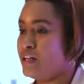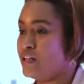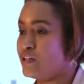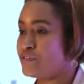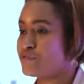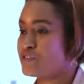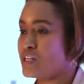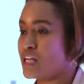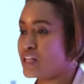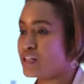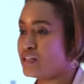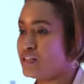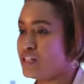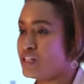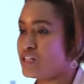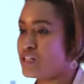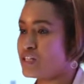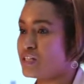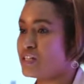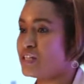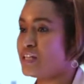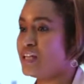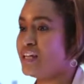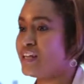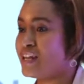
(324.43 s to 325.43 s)
lift
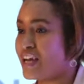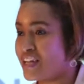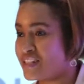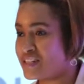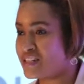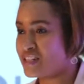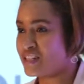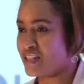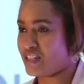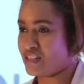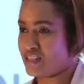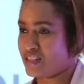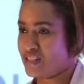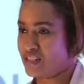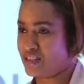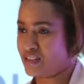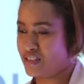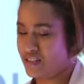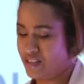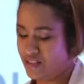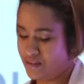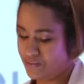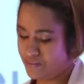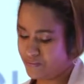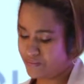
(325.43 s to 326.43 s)
technician in
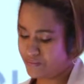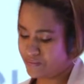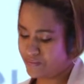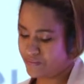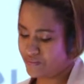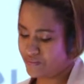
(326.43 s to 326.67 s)
1993.